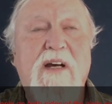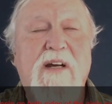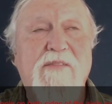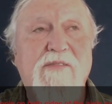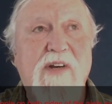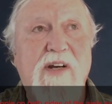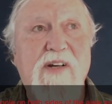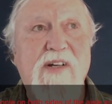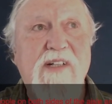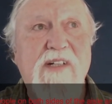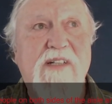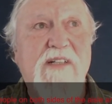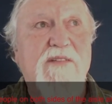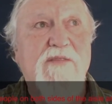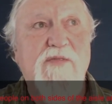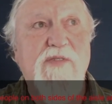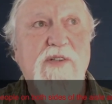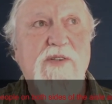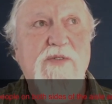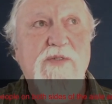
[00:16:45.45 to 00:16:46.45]
very
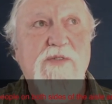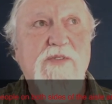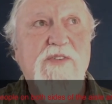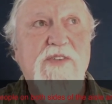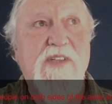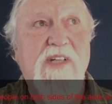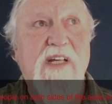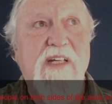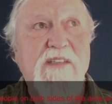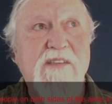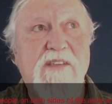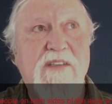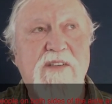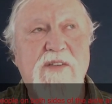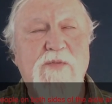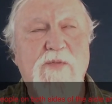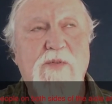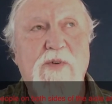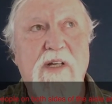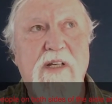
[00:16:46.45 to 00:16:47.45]
confused as to
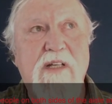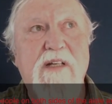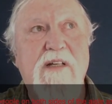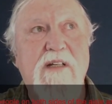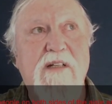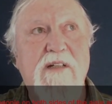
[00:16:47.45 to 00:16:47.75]
what